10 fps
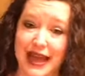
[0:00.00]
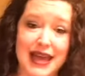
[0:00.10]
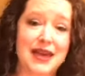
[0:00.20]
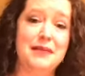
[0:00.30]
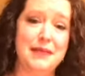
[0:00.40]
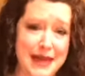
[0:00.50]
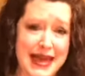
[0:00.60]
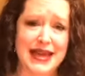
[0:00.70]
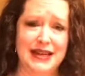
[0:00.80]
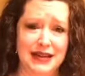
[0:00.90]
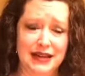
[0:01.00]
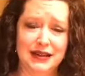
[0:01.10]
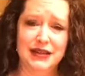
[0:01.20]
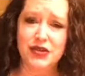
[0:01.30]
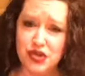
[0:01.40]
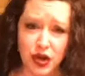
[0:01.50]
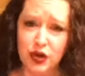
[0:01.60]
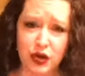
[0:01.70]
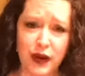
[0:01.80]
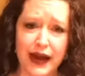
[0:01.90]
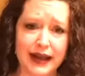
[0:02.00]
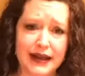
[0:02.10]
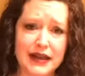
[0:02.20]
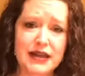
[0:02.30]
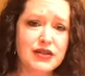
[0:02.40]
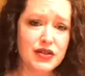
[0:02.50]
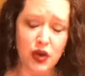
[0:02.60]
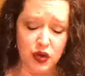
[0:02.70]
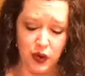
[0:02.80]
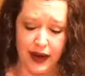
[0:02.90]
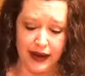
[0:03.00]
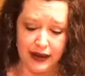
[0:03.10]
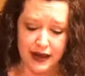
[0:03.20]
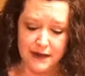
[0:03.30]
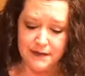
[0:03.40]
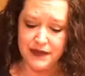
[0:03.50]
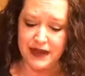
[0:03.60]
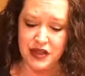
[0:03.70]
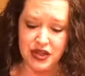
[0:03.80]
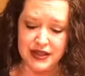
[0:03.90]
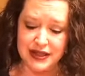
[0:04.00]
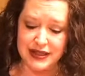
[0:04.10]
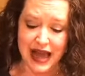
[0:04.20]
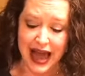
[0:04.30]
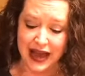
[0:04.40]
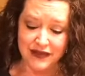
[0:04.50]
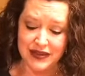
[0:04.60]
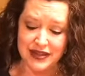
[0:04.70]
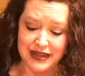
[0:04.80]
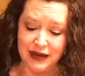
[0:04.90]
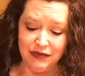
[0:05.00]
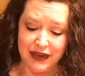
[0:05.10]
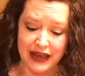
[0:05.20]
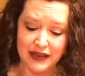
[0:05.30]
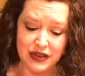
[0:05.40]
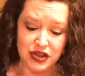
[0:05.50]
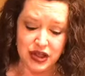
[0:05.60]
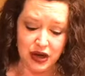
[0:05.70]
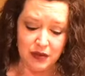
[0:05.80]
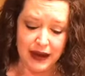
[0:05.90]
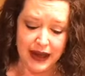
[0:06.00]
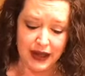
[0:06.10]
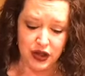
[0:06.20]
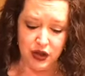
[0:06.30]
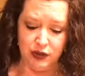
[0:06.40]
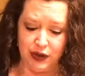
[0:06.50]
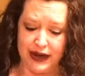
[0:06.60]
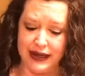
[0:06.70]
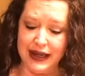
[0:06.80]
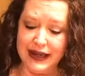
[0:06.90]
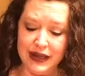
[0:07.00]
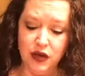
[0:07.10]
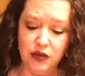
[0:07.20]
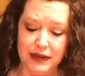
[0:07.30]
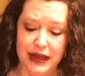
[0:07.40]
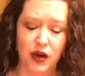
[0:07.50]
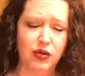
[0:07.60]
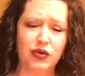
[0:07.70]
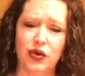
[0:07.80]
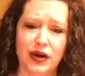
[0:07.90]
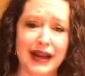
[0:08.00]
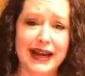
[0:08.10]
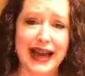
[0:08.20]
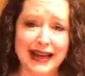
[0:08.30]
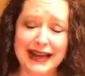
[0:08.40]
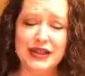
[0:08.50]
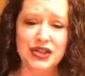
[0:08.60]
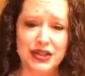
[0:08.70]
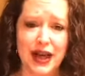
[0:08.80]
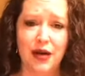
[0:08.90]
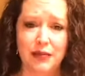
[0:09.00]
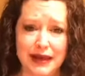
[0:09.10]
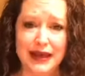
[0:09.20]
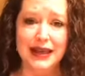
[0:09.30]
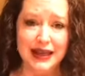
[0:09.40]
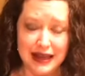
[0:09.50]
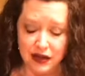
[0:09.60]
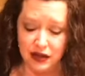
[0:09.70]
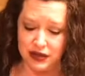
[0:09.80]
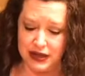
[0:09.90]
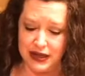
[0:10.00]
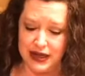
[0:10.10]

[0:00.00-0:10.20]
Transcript: Amen. So do I. So do I. Then she says, I have the same faith as Jeremiah who prayed, Heal me, O Lord, and I shall be healed.